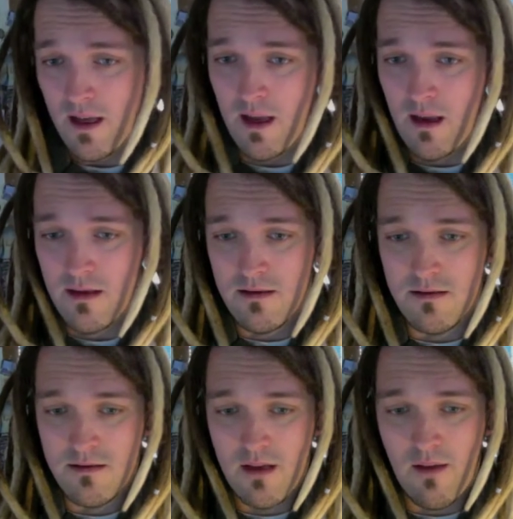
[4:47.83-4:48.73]
I mean,
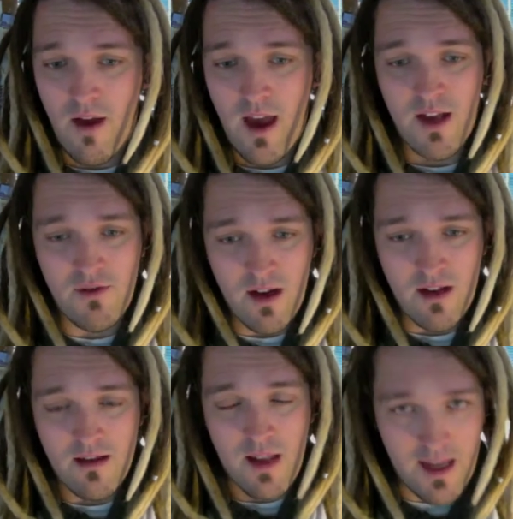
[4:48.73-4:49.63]
if hair
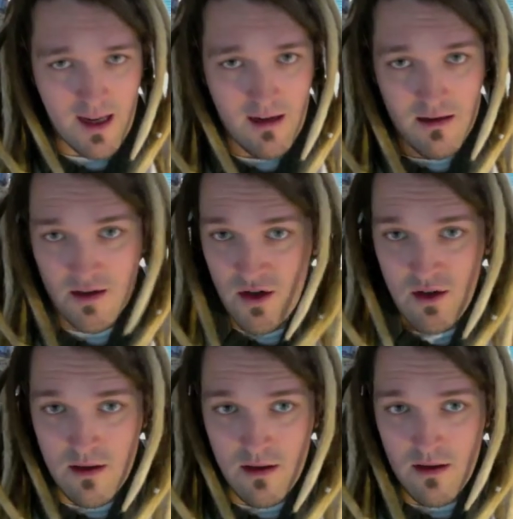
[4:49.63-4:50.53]
dreads, then it
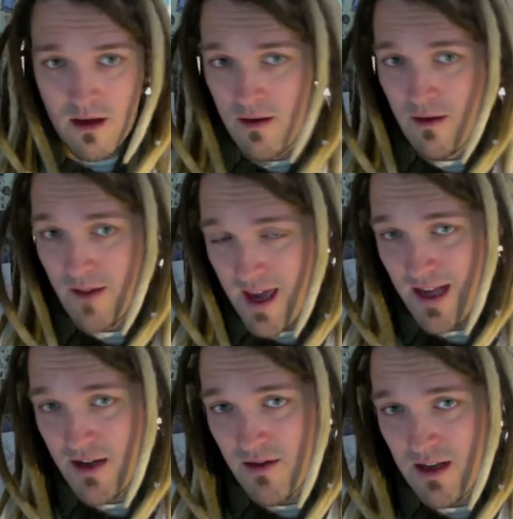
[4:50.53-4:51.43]
should,
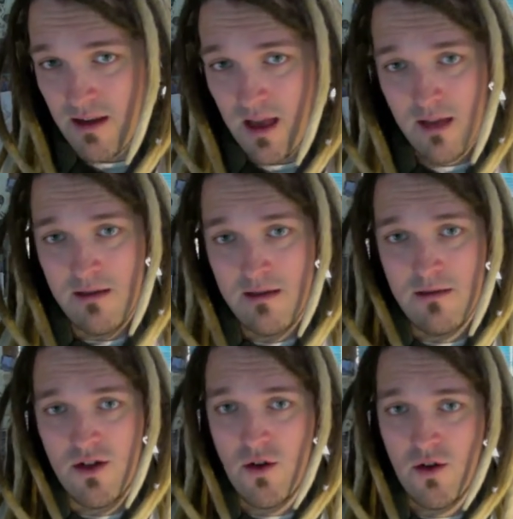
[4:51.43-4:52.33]
if it can dread,
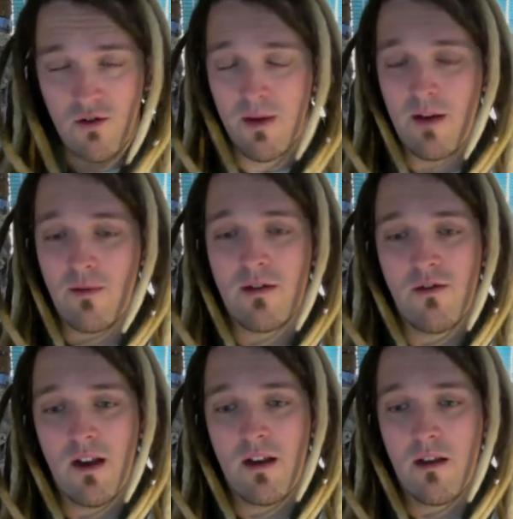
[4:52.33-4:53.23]
then you should be
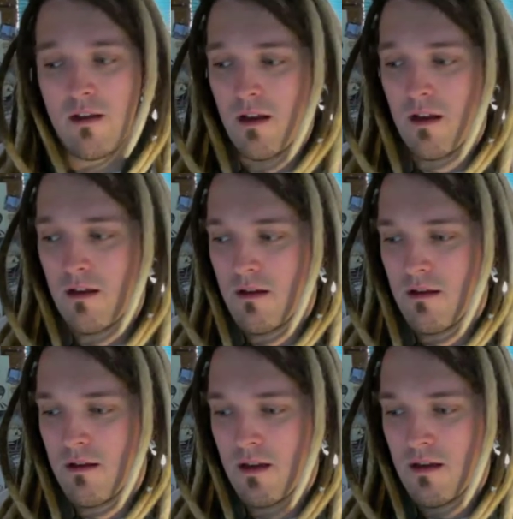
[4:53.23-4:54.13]
able to dread. I
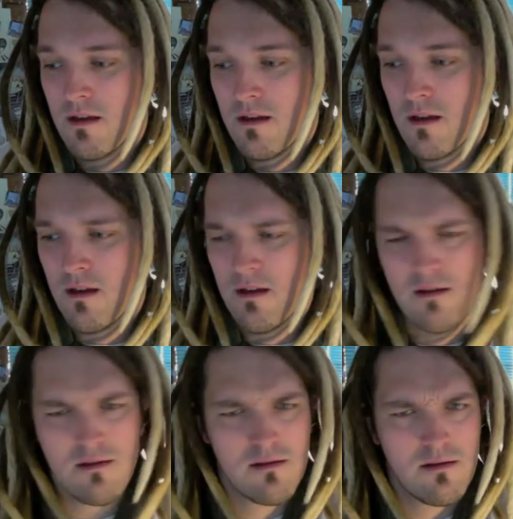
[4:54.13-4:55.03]
think I
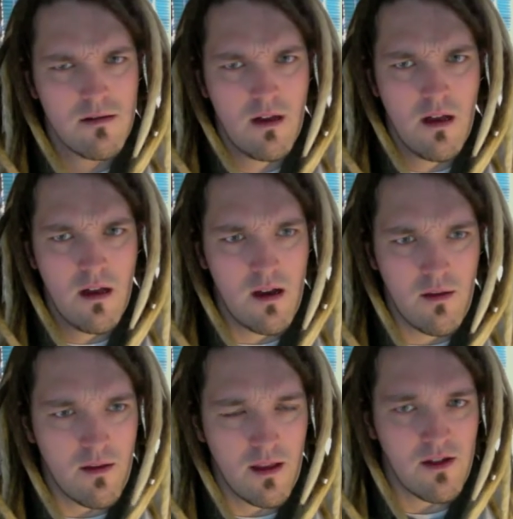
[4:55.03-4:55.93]

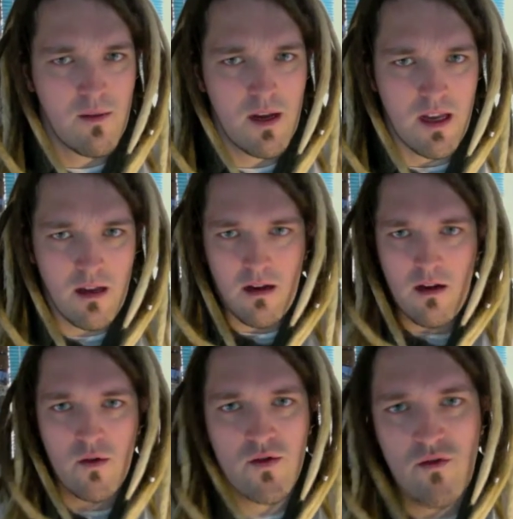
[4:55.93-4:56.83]
don't think there should be any kind
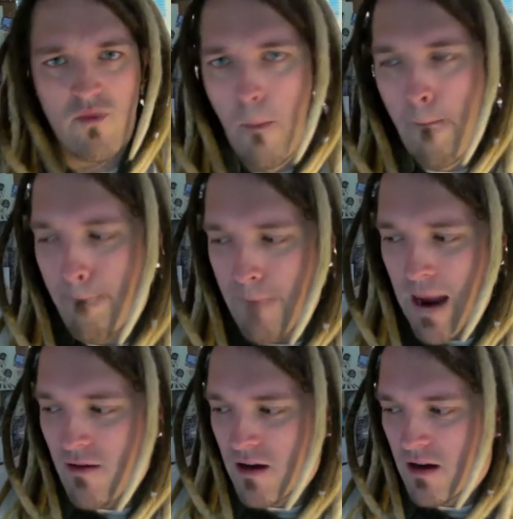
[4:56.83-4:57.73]
of cultural
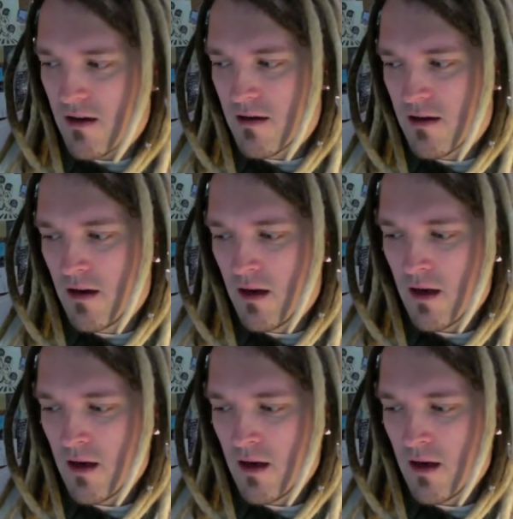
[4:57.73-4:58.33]
barriers.